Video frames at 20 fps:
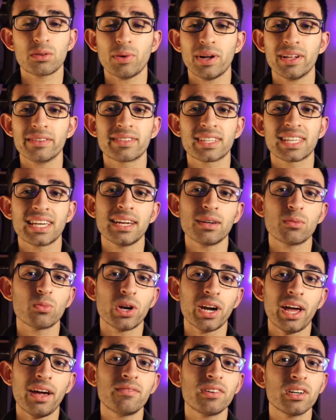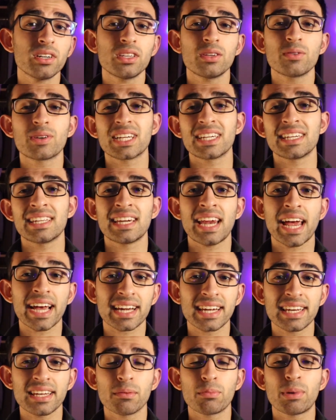12th grade, whatever, you can
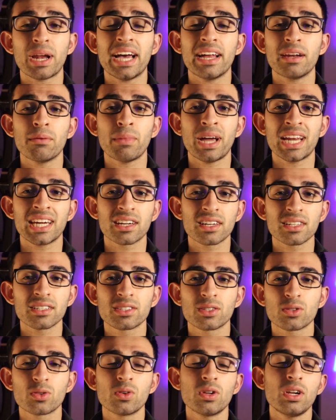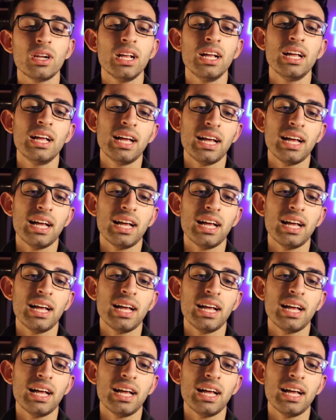directly apply to medical school